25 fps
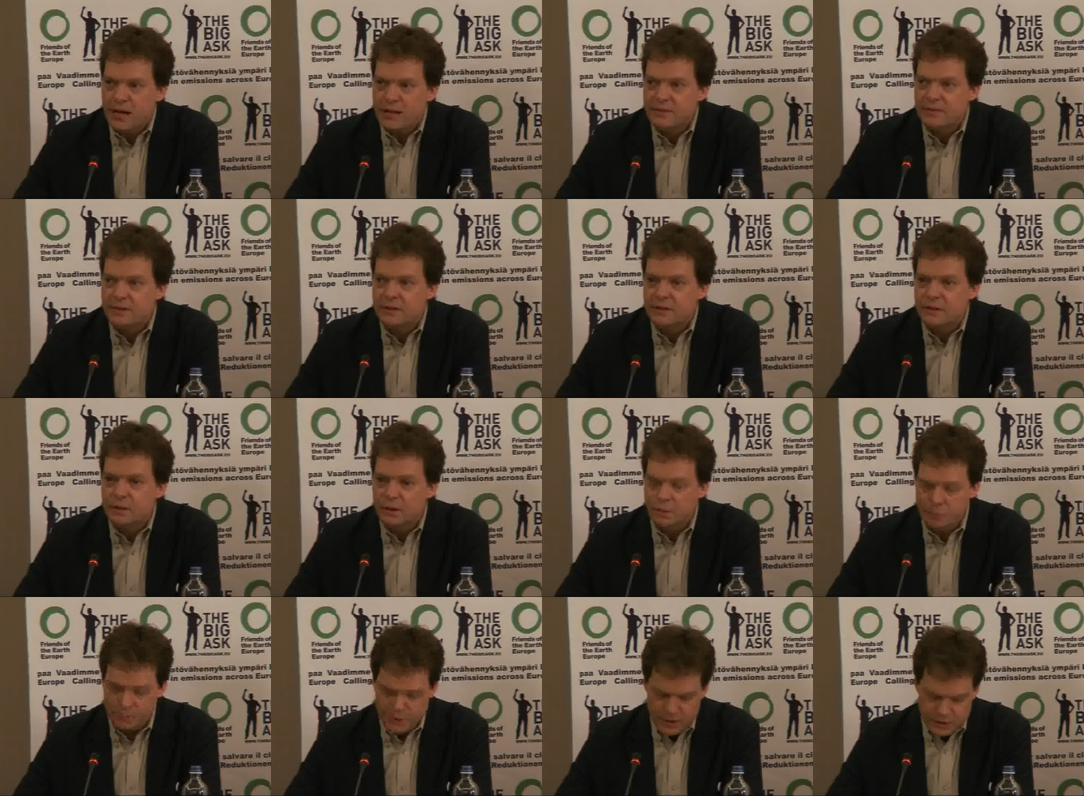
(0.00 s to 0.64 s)
and the
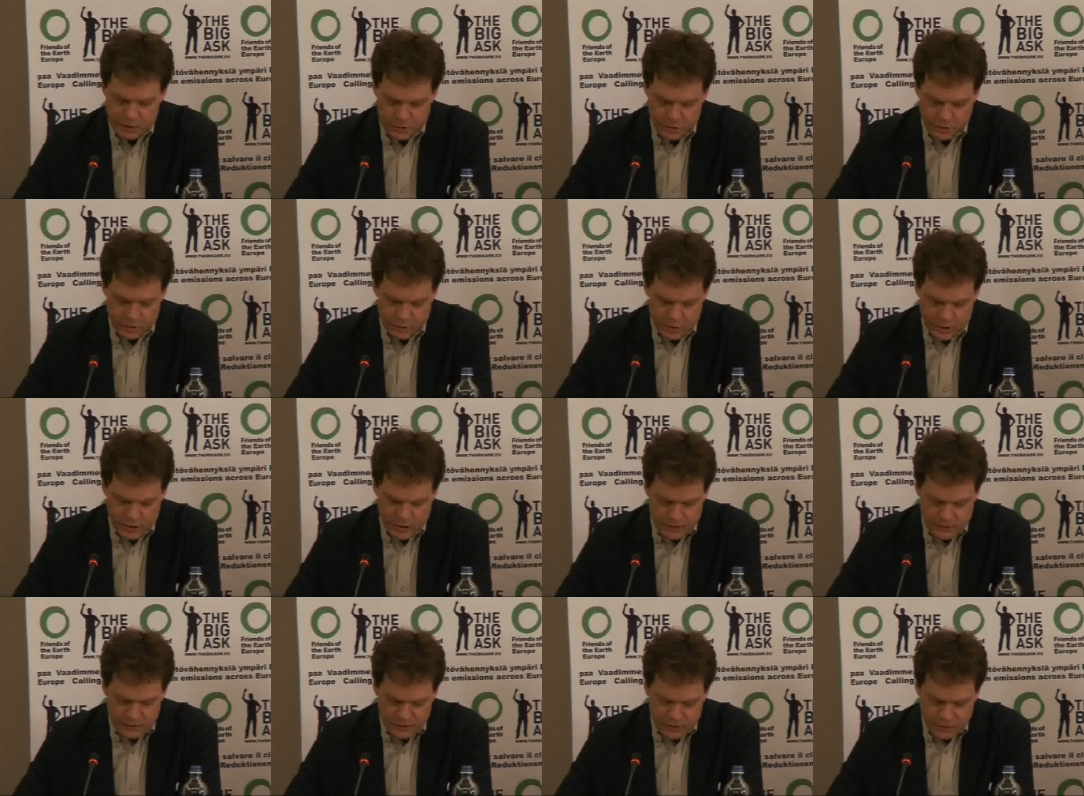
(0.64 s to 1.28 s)
European
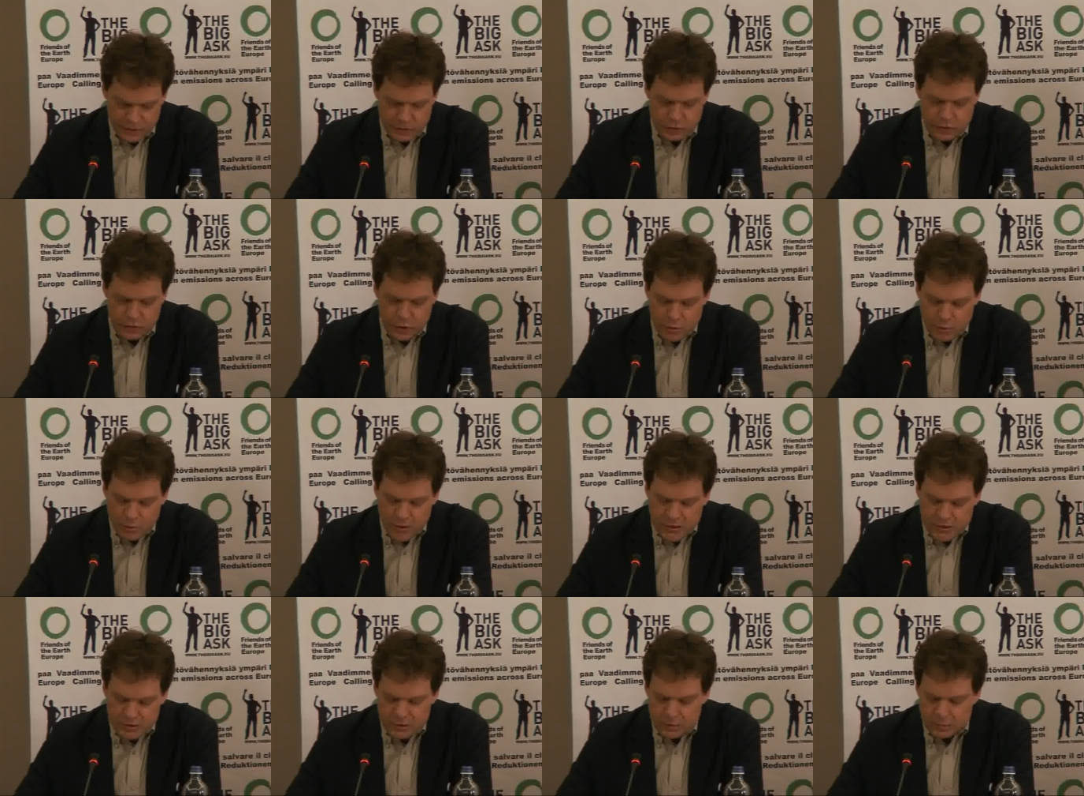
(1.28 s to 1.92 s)
unions to
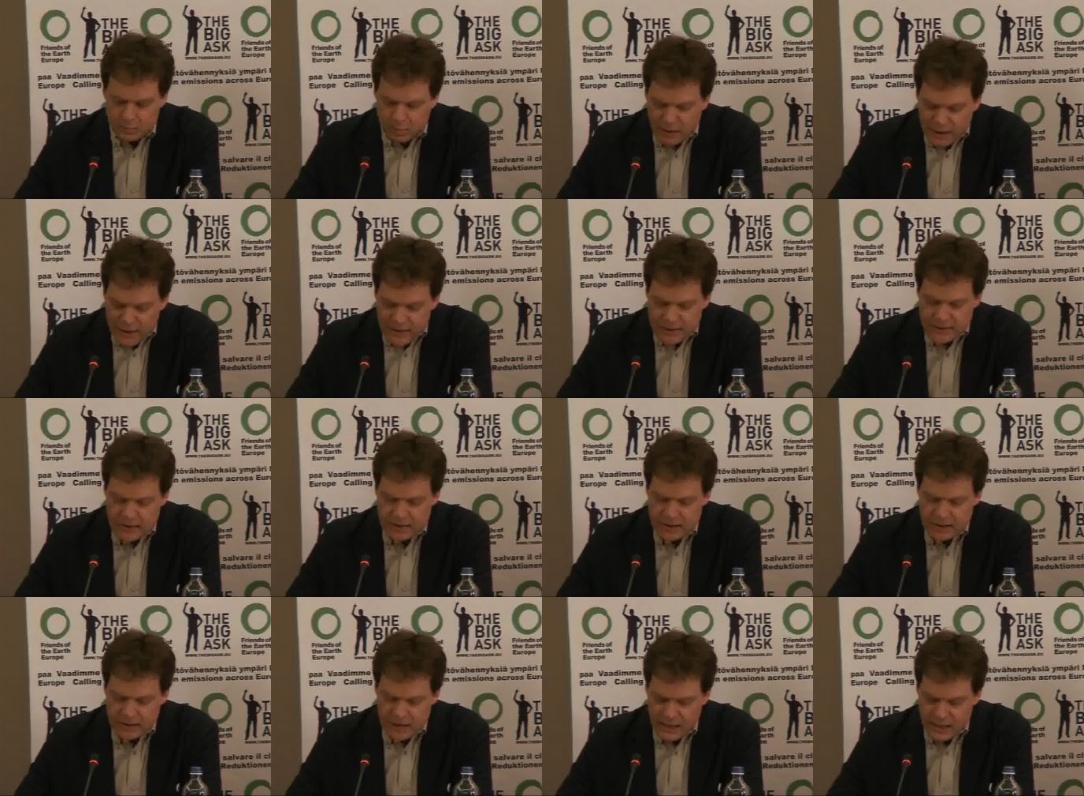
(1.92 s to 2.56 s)
commit to
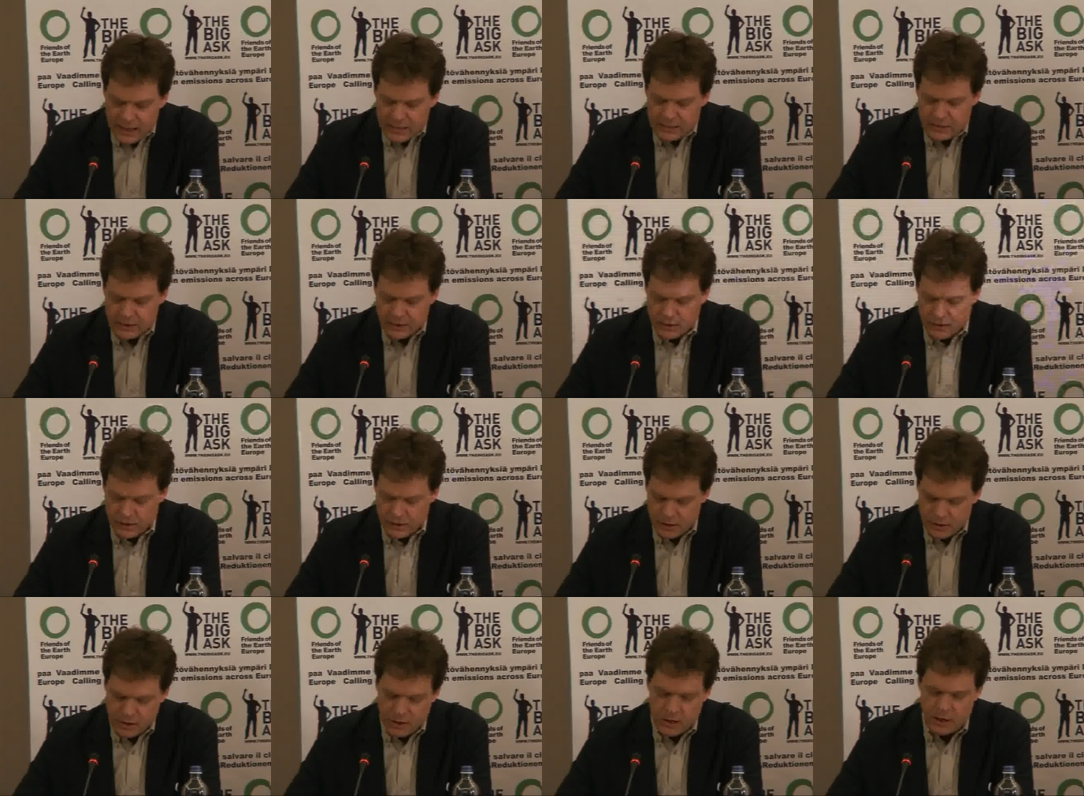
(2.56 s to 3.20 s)
binding
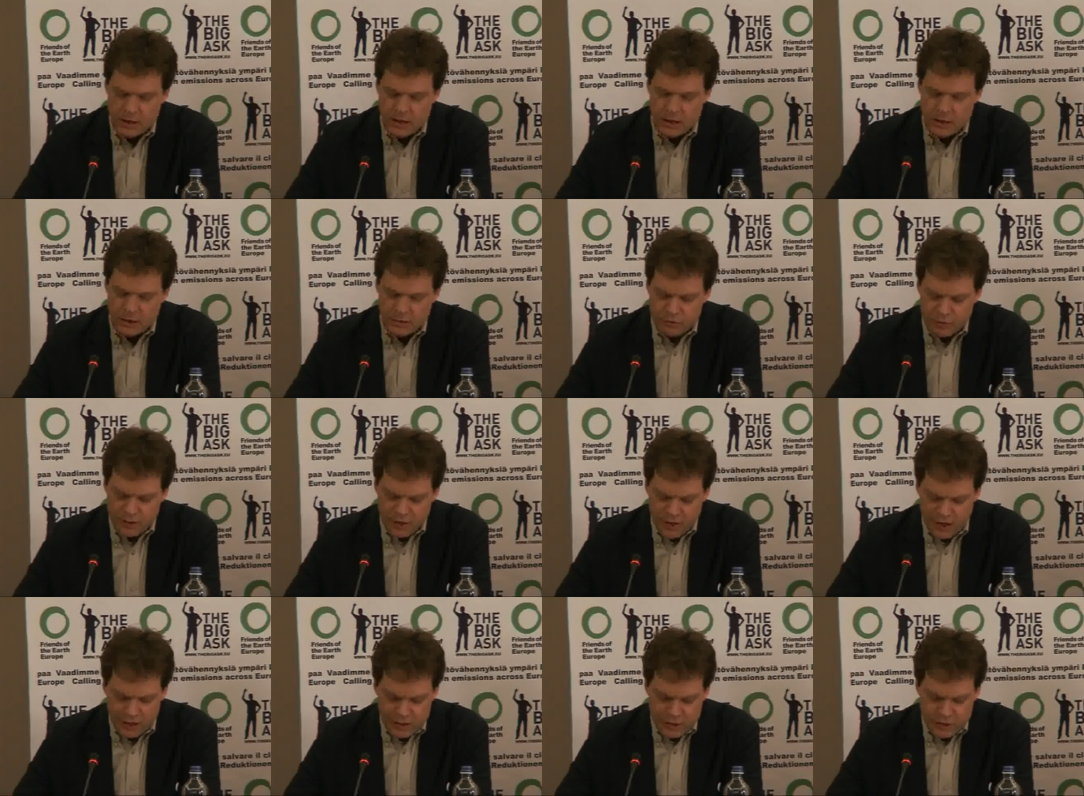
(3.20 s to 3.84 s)
annual
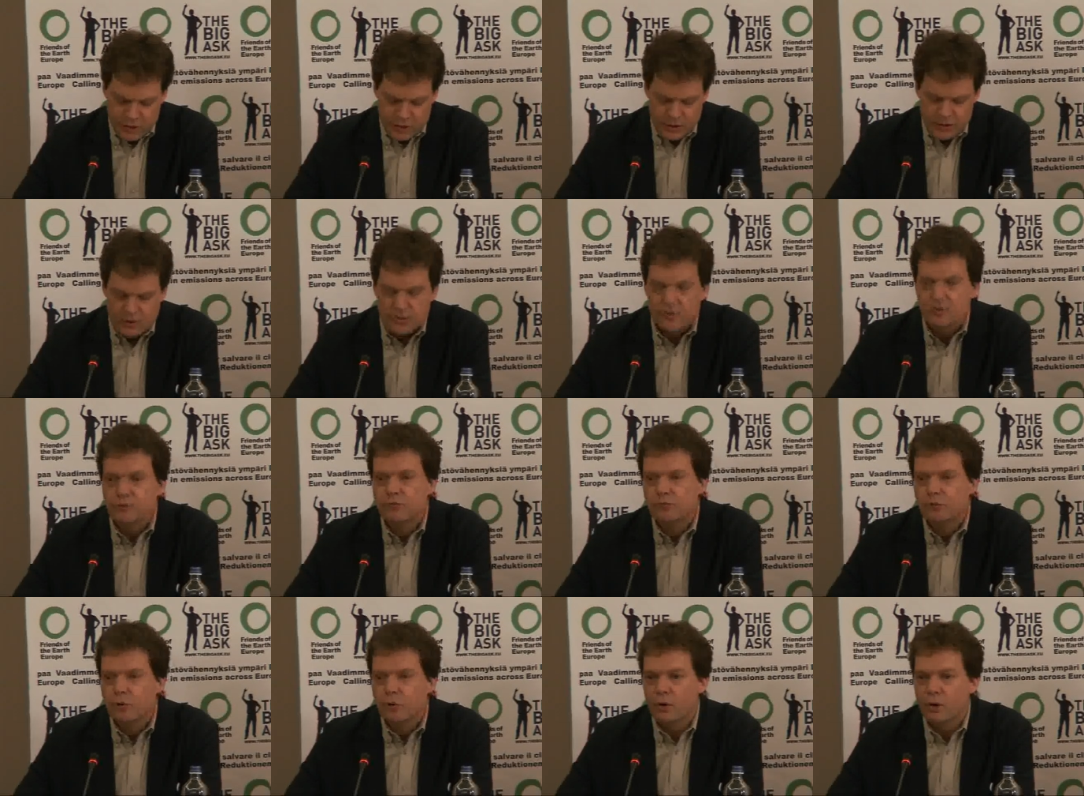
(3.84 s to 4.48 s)
reductions
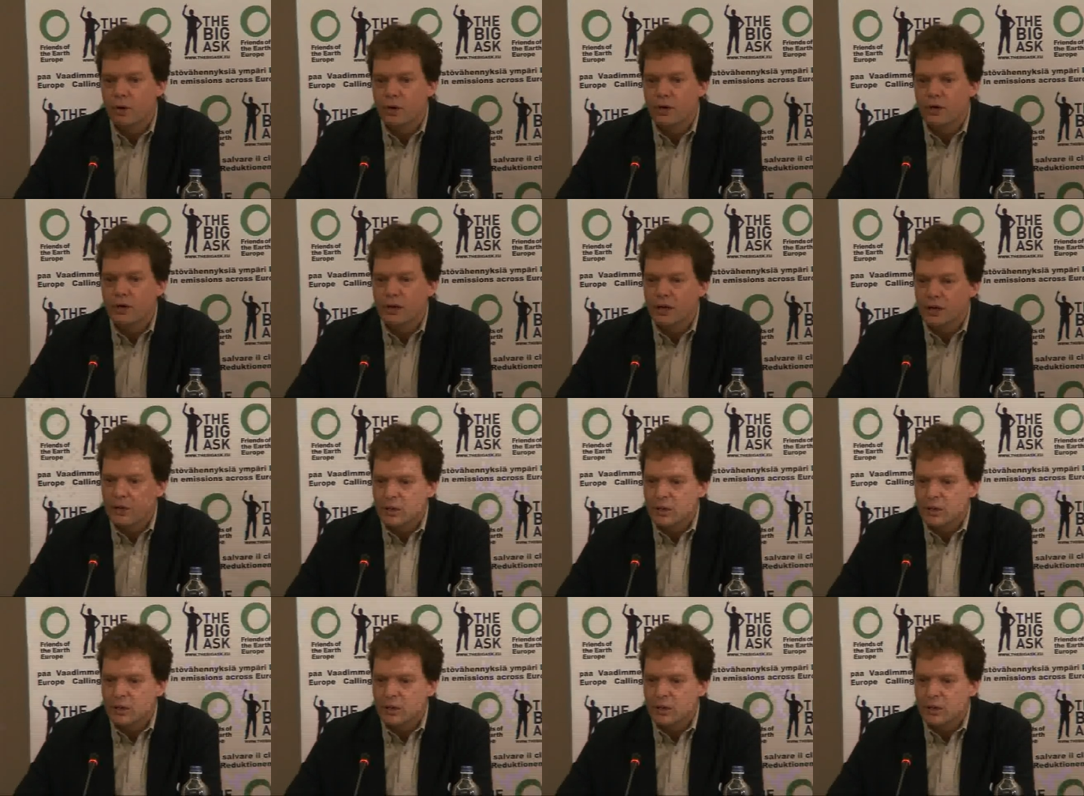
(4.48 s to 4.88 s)
for